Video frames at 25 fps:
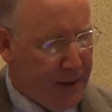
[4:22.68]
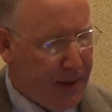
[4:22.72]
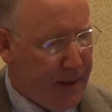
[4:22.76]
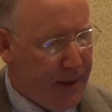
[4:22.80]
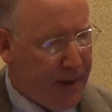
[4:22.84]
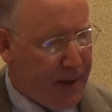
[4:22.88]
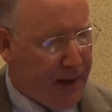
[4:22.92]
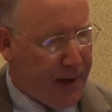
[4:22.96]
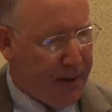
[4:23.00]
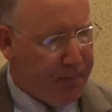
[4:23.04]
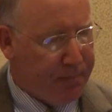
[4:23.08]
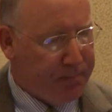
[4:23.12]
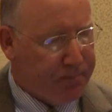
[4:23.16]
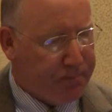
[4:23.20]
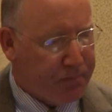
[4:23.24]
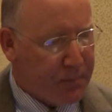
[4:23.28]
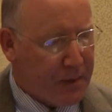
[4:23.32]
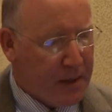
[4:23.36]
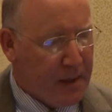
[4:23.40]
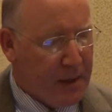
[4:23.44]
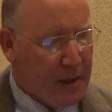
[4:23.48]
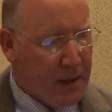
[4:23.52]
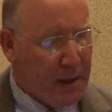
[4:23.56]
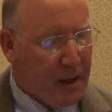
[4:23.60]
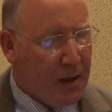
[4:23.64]

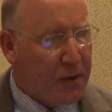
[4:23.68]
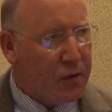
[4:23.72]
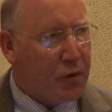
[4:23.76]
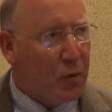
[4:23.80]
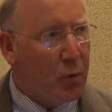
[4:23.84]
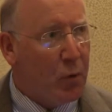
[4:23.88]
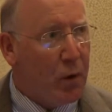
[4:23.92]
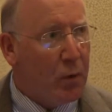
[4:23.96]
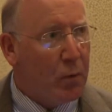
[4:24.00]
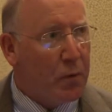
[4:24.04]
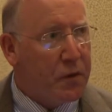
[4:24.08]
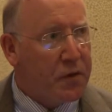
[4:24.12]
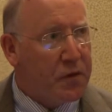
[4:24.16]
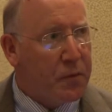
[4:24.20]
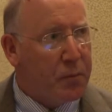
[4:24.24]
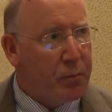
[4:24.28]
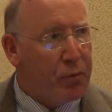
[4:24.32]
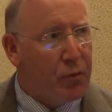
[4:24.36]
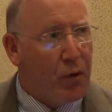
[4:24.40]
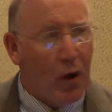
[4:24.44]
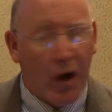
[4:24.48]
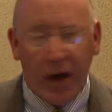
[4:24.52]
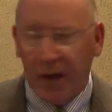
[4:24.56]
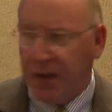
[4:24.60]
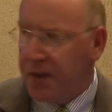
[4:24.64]
So what was the
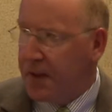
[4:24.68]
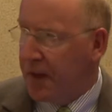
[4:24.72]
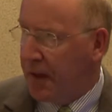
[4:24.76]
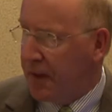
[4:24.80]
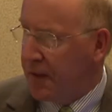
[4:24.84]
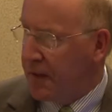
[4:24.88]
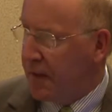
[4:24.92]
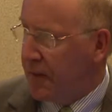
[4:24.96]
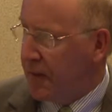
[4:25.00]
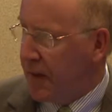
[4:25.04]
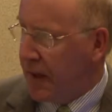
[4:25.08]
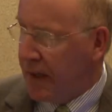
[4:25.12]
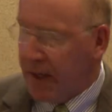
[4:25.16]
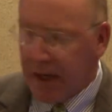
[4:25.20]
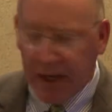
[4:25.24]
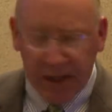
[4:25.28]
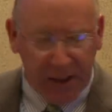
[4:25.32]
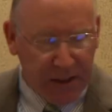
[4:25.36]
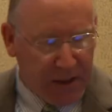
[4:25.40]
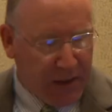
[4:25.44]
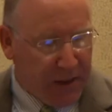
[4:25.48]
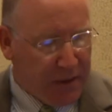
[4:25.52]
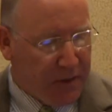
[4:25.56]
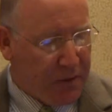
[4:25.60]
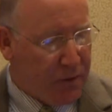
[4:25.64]
process that the
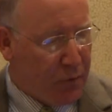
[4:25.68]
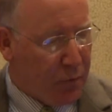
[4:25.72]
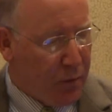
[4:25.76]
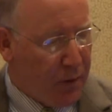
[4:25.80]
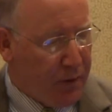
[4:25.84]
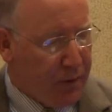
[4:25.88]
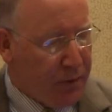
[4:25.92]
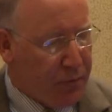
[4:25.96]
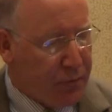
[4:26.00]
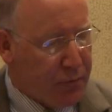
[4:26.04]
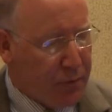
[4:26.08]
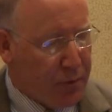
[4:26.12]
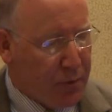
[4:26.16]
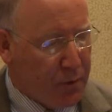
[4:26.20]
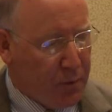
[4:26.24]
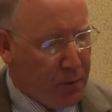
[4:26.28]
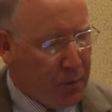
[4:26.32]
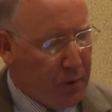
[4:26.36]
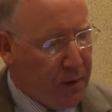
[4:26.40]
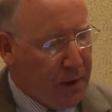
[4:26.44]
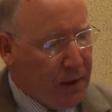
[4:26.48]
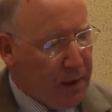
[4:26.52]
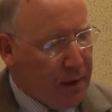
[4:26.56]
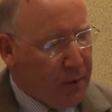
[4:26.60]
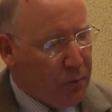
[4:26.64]
guidelines went
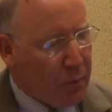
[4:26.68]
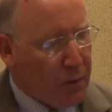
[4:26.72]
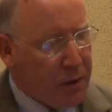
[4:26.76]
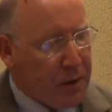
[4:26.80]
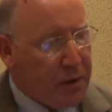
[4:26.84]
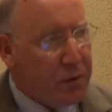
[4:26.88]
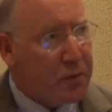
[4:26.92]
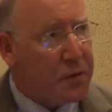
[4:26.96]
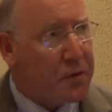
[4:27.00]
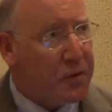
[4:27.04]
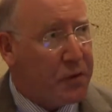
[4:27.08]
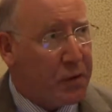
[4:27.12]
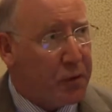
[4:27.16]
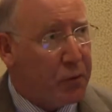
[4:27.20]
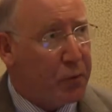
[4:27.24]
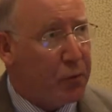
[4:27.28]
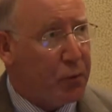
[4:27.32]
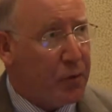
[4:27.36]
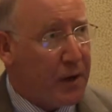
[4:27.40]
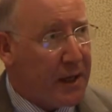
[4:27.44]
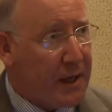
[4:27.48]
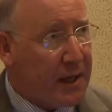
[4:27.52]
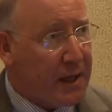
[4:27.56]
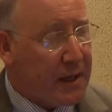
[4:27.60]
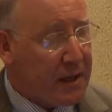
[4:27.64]
through? We used the
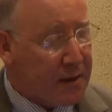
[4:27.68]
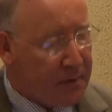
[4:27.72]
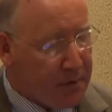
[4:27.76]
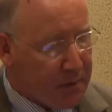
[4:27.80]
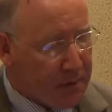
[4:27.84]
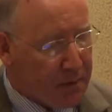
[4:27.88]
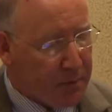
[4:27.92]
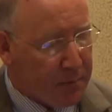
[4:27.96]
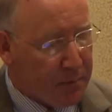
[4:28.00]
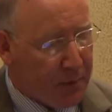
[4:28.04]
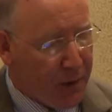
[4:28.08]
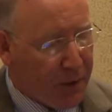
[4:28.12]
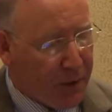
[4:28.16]
GRADE